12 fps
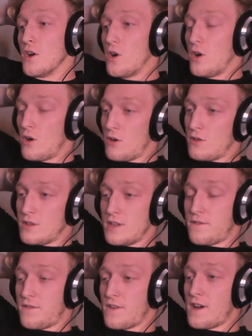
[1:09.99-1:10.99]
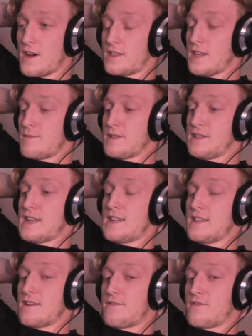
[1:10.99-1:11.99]
Holy fuck, they've been
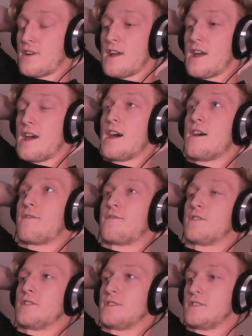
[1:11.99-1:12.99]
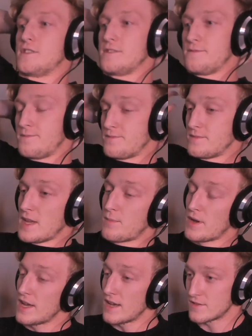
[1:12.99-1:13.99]
landing there forever, dude. They
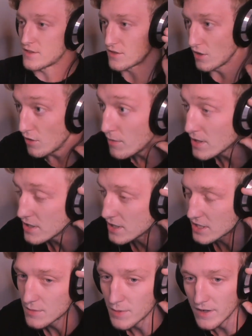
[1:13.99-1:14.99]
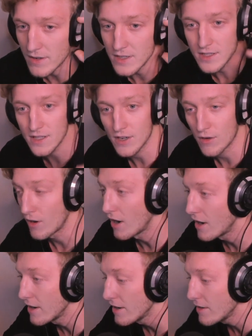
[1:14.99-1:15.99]
probably have so much experience in the
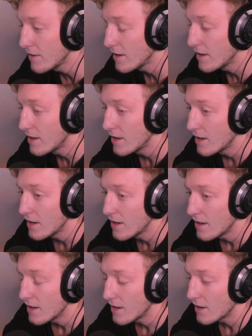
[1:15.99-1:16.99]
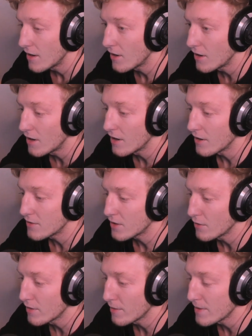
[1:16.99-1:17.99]
grotto. Oh,
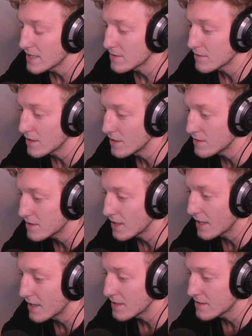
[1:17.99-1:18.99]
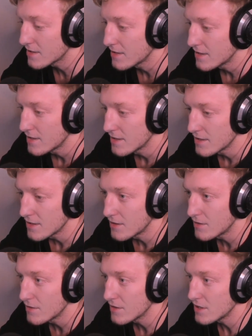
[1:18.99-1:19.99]
don't want to mess with those guys.
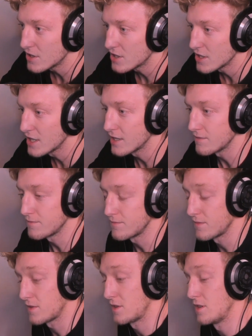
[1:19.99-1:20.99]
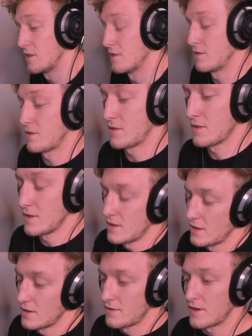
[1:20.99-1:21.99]
Holy shit, dude
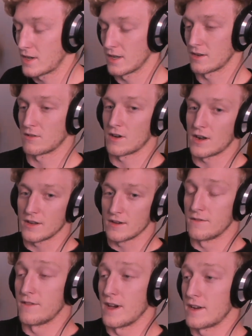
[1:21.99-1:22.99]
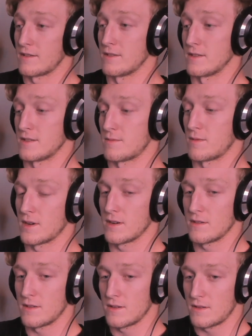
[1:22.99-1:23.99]
fucking grotto veterans,
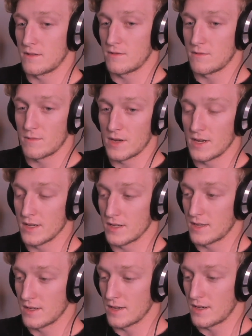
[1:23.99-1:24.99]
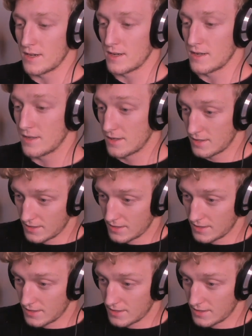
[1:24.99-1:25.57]
bro. Oh my god.